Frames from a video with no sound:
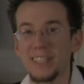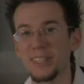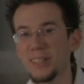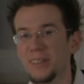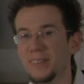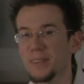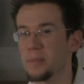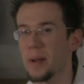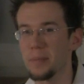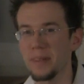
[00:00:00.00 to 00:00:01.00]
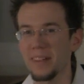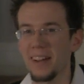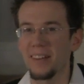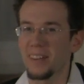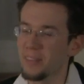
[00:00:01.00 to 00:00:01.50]
So, remember
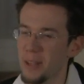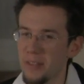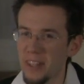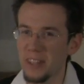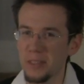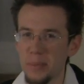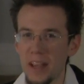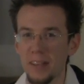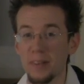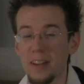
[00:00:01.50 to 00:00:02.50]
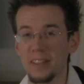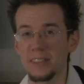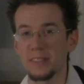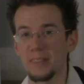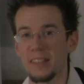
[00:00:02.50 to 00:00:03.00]
a few videos back when I
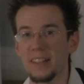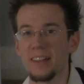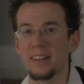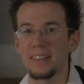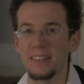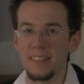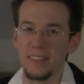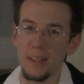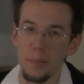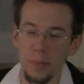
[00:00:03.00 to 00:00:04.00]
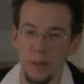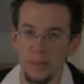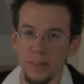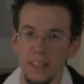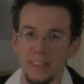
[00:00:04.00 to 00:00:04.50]
was doing our little
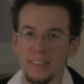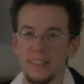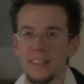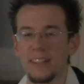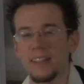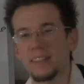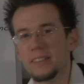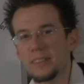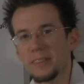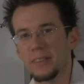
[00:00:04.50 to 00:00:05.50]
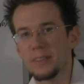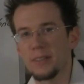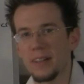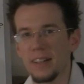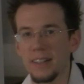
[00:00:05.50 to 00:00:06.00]
imperfect to